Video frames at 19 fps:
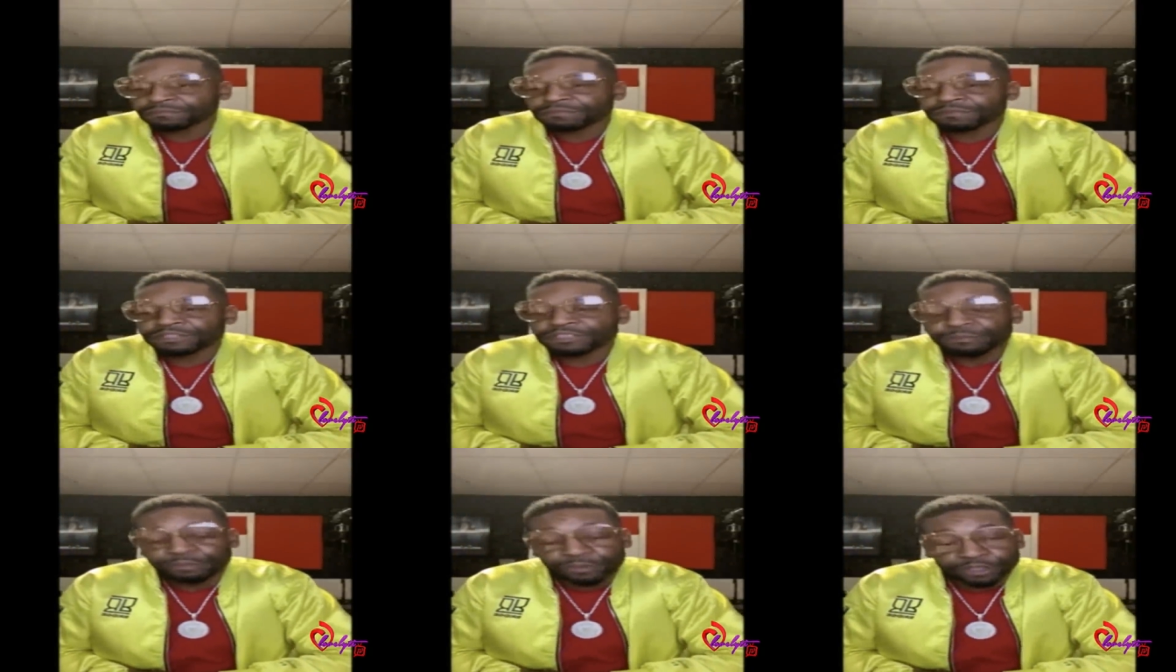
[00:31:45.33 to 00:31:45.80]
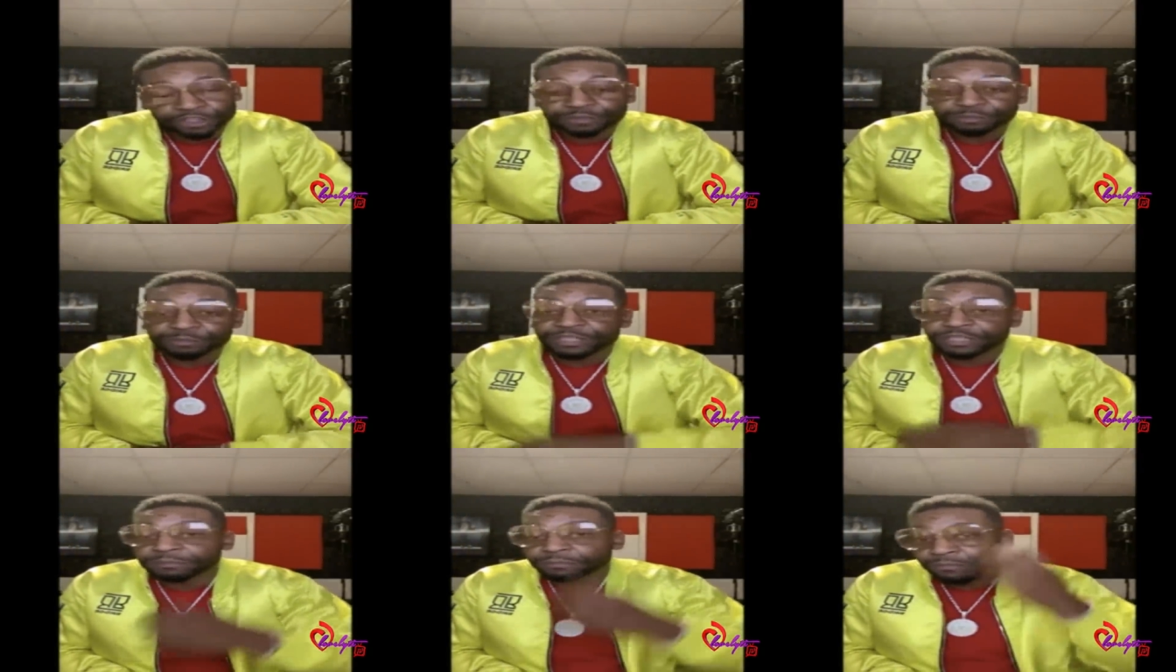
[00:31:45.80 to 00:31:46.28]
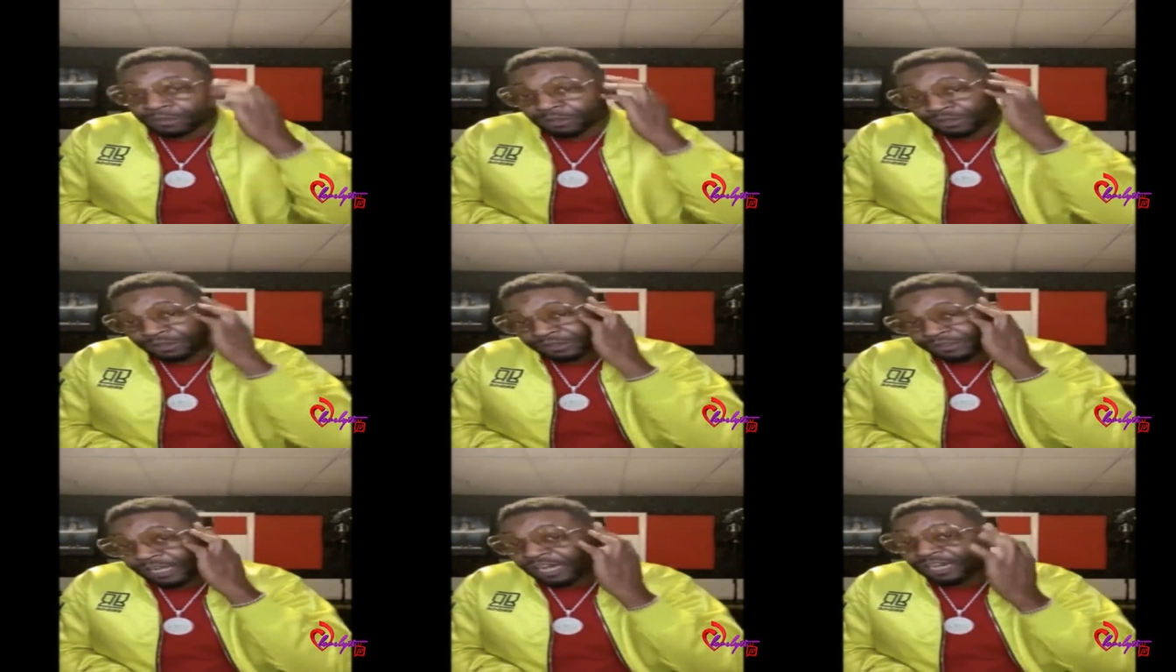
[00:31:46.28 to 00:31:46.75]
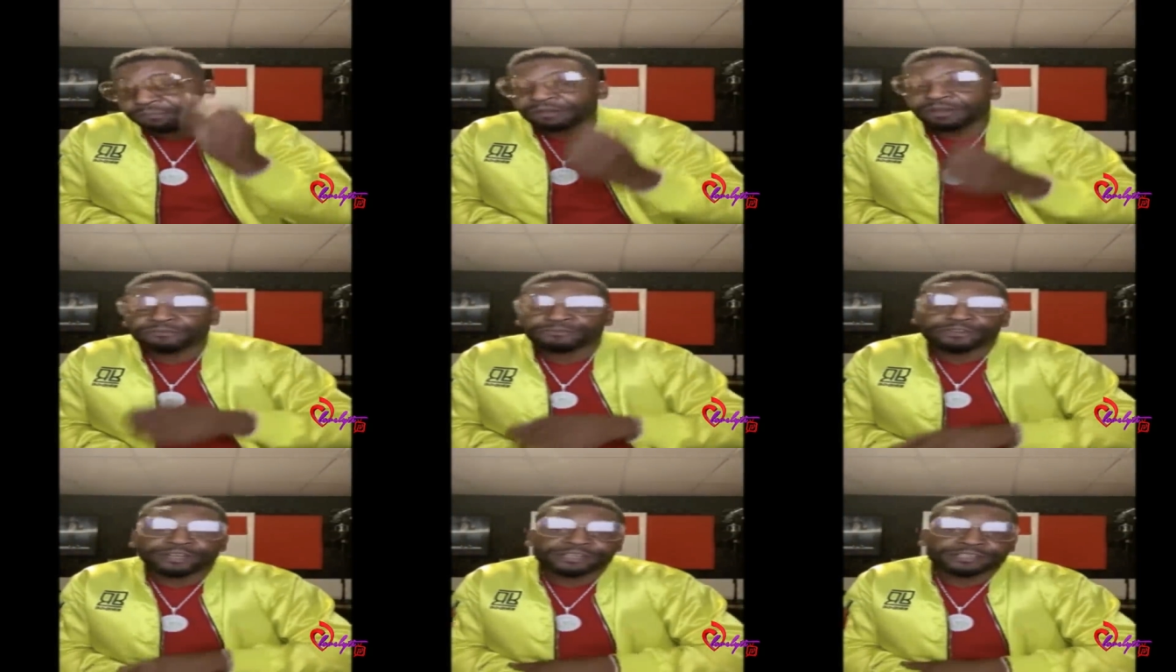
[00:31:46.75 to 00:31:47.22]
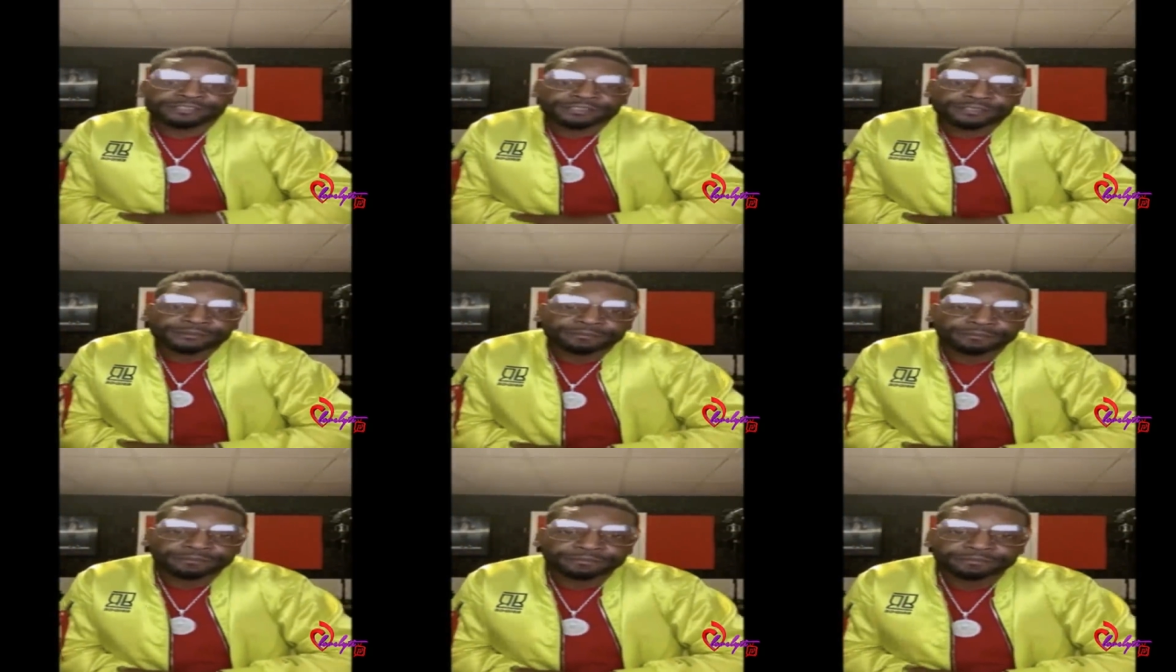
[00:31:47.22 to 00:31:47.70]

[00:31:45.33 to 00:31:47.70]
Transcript: She punched me on the side of my face.